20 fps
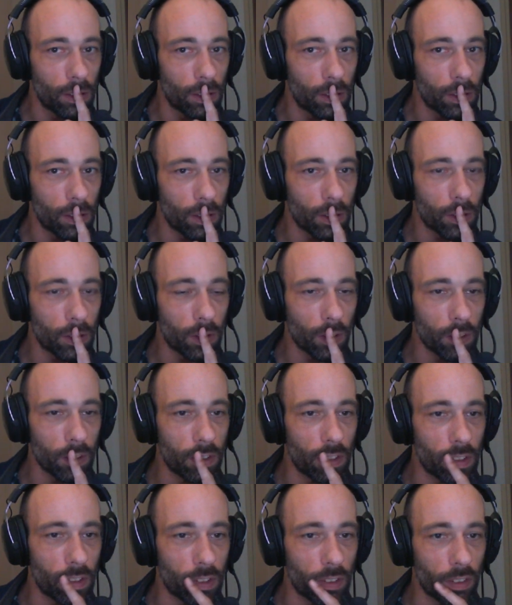So the
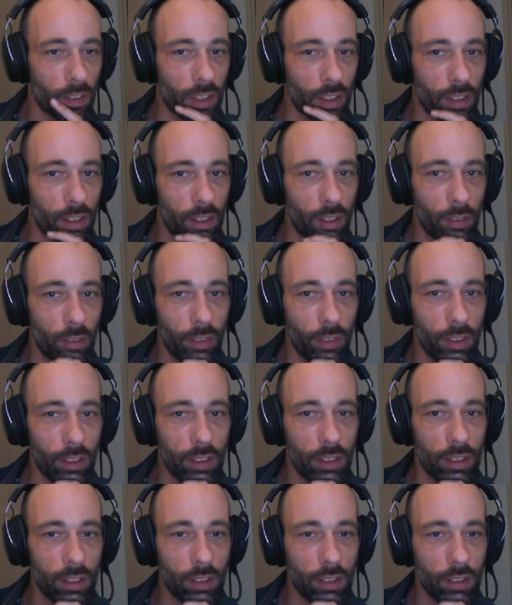structure is already
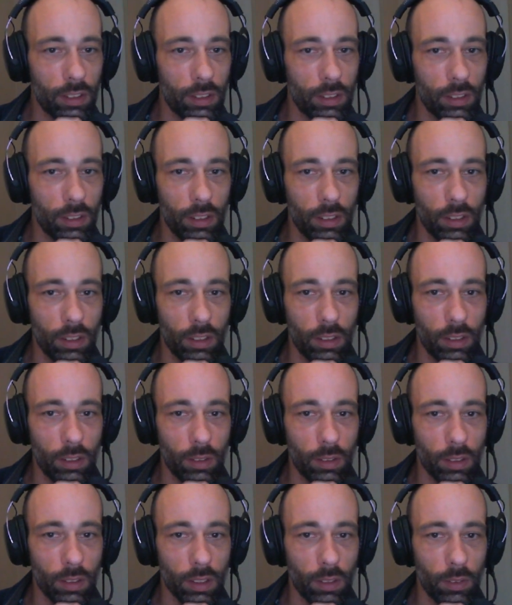different.
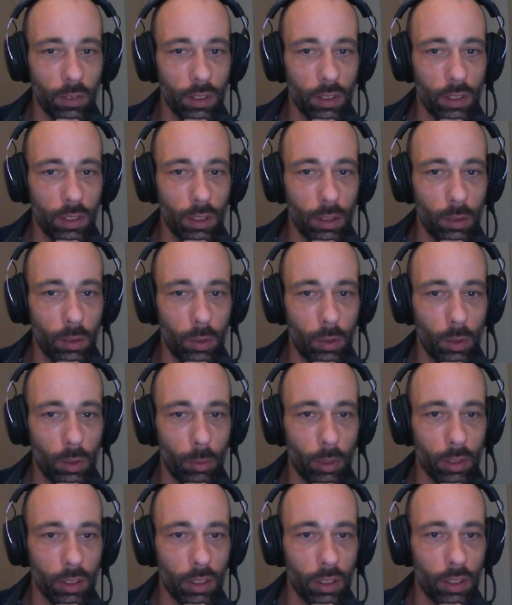What can we do
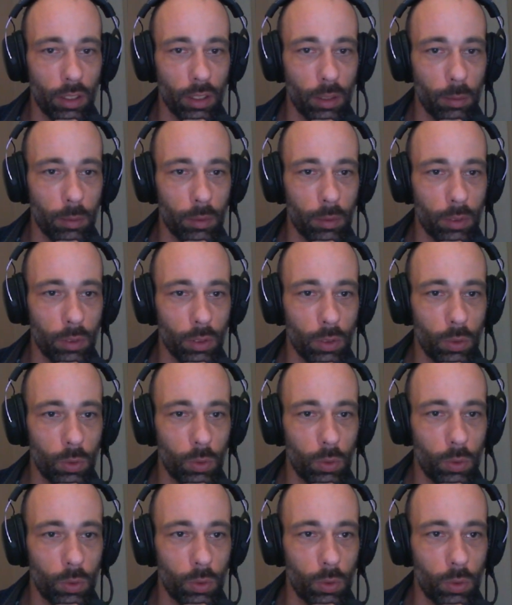about the names?
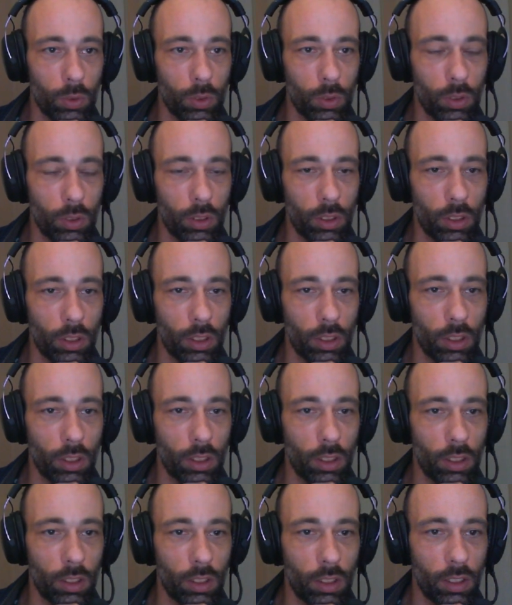Oh,
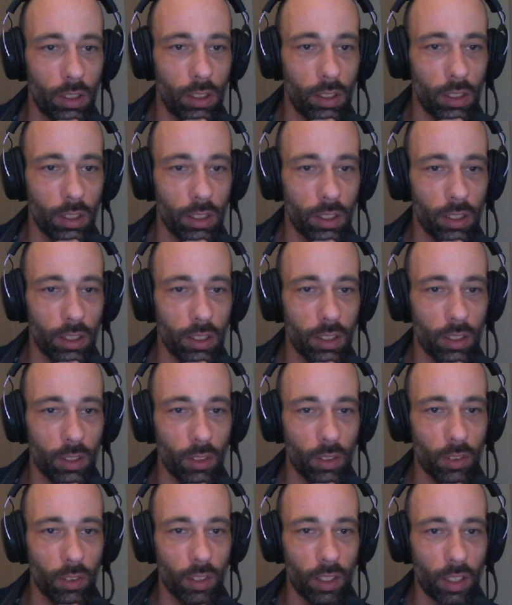like this is
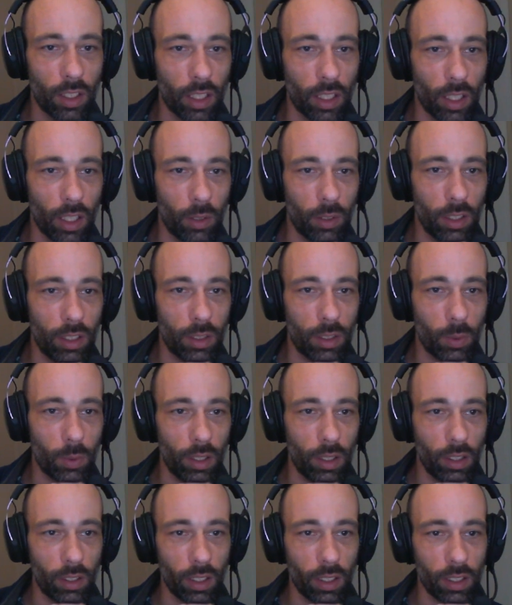already cloudy as
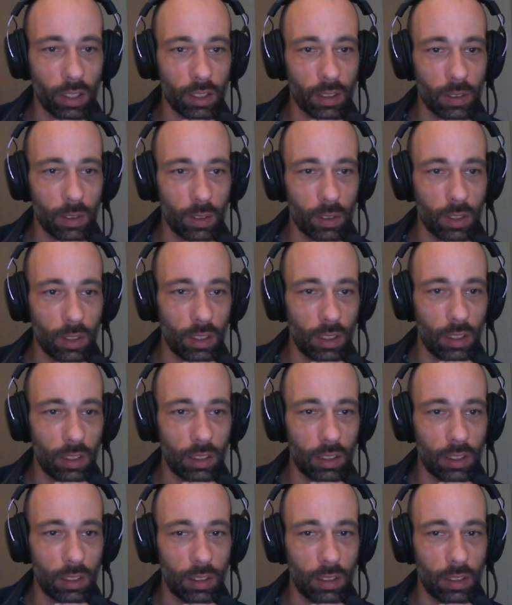well. Like, you see it?